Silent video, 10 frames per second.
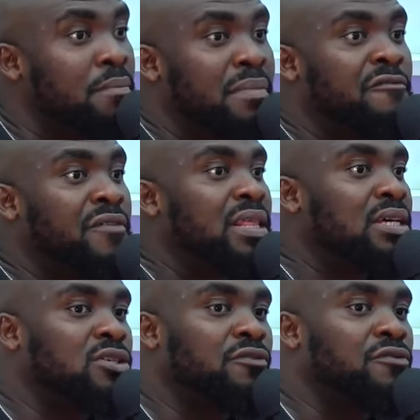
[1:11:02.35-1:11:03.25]
my
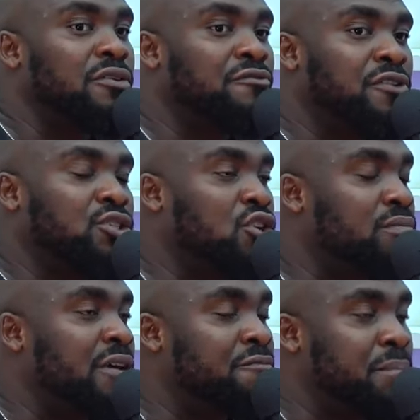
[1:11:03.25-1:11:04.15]
father's, the first one of
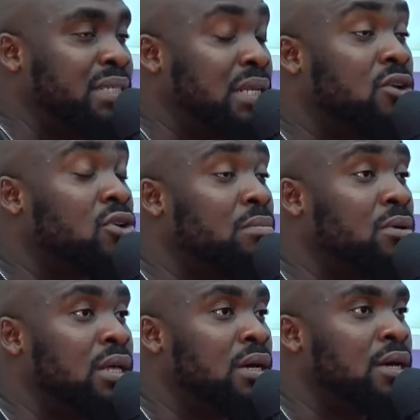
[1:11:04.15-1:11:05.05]
my paternal
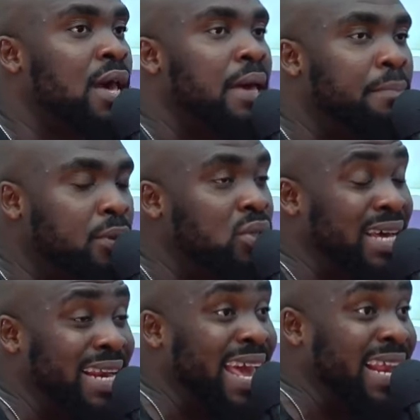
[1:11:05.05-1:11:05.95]
grandmother built
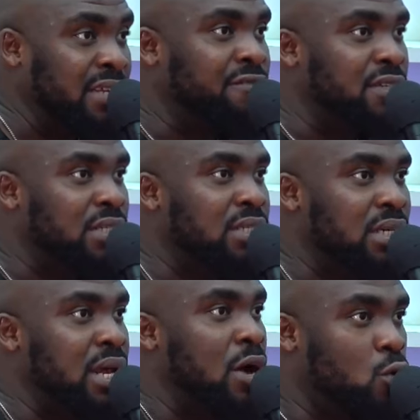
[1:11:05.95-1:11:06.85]
an edifice
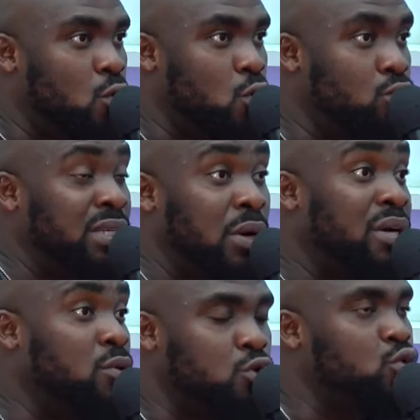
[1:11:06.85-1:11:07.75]
in our hometown
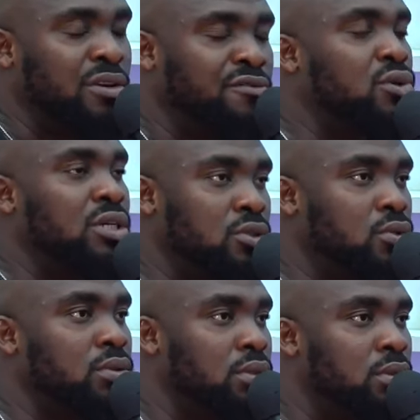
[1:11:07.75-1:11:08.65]
when he was twenty-four years old